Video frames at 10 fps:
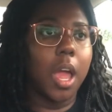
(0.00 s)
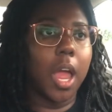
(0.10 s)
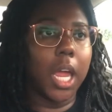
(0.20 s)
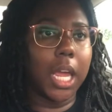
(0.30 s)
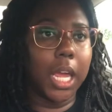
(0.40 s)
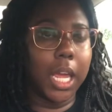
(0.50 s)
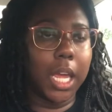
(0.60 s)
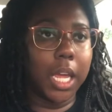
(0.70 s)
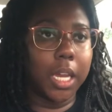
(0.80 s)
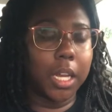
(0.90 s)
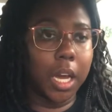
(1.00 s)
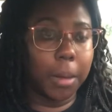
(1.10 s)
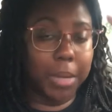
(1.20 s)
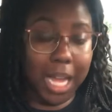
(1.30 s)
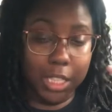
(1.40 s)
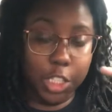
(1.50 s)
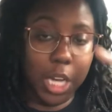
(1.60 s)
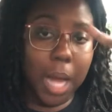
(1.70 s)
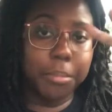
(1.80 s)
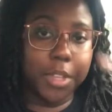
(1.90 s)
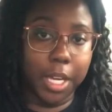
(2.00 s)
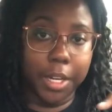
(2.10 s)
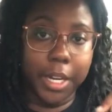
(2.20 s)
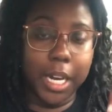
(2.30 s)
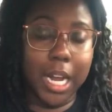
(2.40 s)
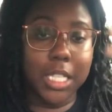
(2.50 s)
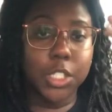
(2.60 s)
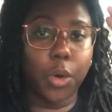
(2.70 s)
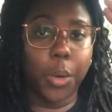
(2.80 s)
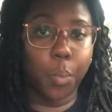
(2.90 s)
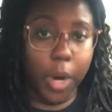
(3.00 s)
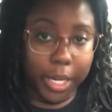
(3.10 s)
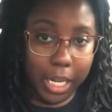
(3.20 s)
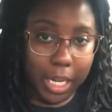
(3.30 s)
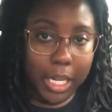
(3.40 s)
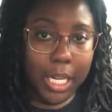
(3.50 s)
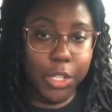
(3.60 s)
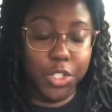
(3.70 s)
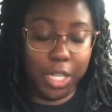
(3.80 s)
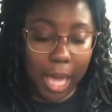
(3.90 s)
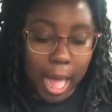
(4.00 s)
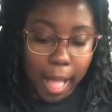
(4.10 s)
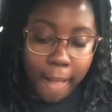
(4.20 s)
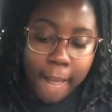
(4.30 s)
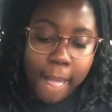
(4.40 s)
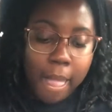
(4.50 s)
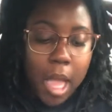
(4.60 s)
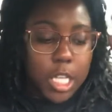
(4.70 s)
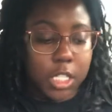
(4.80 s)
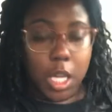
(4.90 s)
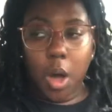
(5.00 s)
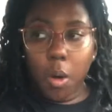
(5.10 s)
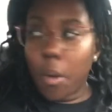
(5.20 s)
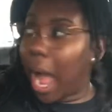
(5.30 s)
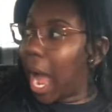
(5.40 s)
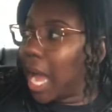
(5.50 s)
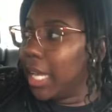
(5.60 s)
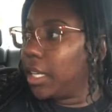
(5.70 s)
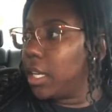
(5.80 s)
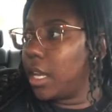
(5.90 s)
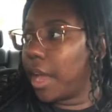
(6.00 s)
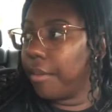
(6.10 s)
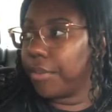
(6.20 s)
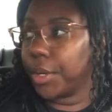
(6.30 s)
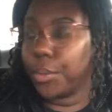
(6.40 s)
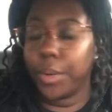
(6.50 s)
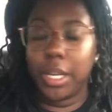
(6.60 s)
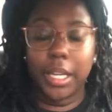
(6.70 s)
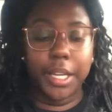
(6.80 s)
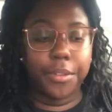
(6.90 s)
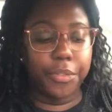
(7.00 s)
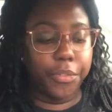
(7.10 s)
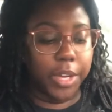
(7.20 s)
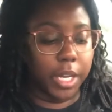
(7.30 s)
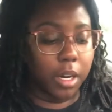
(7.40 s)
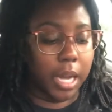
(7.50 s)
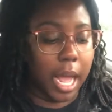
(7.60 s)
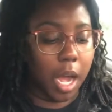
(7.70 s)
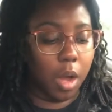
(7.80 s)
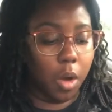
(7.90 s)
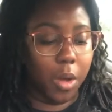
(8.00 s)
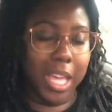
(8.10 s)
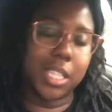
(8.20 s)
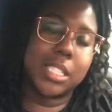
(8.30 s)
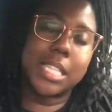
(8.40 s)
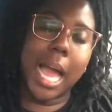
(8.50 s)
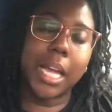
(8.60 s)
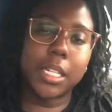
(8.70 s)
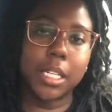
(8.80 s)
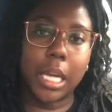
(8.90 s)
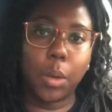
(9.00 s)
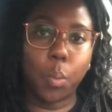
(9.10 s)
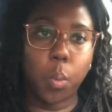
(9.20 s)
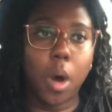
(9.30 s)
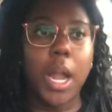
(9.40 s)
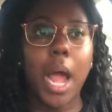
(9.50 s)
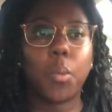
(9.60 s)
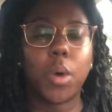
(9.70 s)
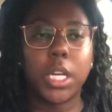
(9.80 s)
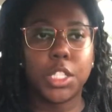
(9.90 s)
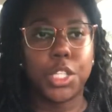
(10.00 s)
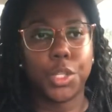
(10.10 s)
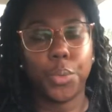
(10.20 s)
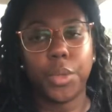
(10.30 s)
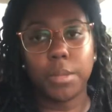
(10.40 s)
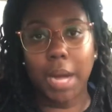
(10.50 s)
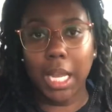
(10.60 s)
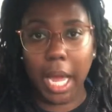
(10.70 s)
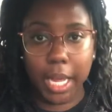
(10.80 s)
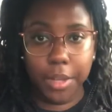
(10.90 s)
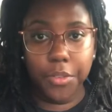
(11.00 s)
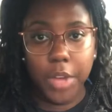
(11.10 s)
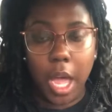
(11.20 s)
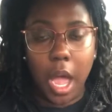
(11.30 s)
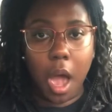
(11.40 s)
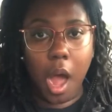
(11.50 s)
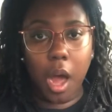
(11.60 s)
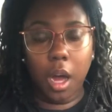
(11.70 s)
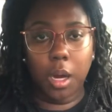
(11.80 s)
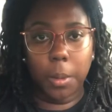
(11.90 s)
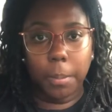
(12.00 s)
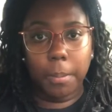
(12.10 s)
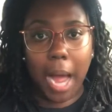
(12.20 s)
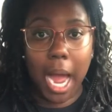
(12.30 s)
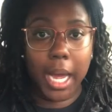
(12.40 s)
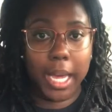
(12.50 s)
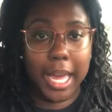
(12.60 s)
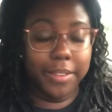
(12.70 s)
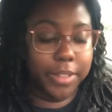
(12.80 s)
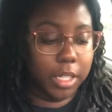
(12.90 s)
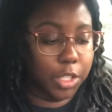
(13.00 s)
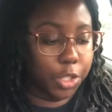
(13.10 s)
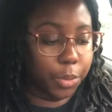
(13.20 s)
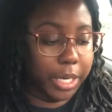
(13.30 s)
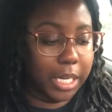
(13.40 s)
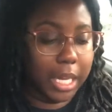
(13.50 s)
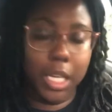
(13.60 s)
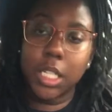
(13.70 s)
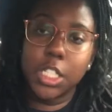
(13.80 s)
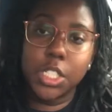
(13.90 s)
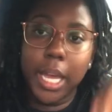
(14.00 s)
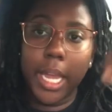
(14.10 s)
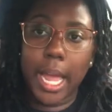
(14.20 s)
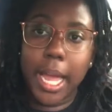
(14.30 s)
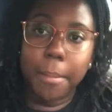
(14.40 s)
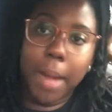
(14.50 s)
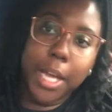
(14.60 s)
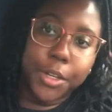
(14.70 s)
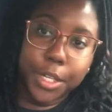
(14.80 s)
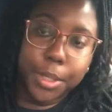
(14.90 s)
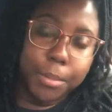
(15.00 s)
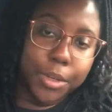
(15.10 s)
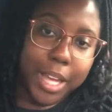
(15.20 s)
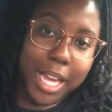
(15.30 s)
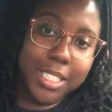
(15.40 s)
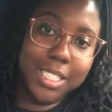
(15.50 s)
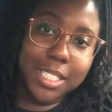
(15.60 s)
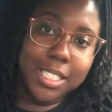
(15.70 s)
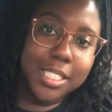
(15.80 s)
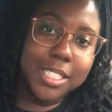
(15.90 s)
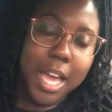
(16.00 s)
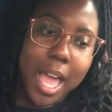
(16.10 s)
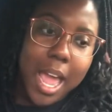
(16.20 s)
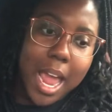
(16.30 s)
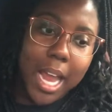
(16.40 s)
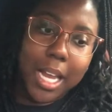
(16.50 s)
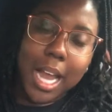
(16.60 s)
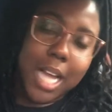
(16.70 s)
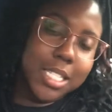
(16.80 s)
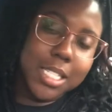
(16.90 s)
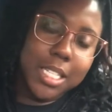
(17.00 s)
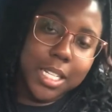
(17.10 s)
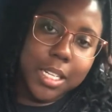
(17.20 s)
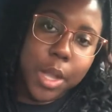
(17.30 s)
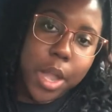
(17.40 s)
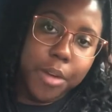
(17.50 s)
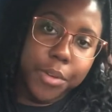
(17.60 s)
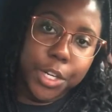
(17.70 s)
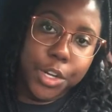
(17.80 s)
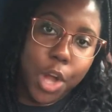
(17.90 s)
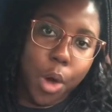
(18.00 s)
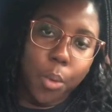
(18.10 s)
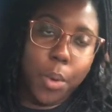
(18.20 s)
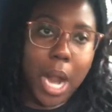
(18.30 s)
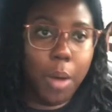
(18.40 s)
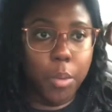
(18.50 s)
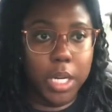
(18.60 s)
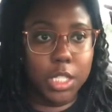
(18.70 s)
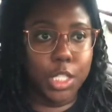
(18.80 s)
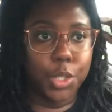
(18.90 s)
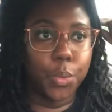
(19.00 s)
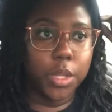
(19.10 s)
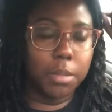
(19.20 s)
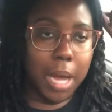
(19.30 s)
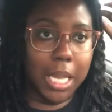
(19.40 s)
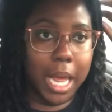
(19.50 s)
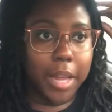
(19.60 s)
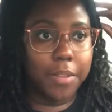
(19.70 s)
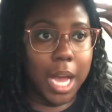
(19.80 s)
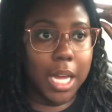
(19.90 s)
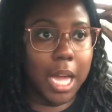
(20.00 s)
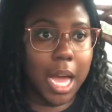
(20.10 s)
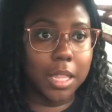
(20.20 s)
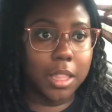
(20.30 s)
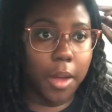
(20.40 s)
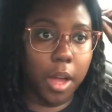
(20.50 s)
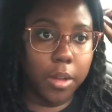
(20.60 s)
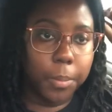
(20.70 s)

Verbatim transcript: and um, got the job there, and I started working in July. So I never really figured out exactly what I wanted to do with my life. Um, I have a degree in English and a minor in communication, and I just didn't never know what I wanted to do with my life. I, I thought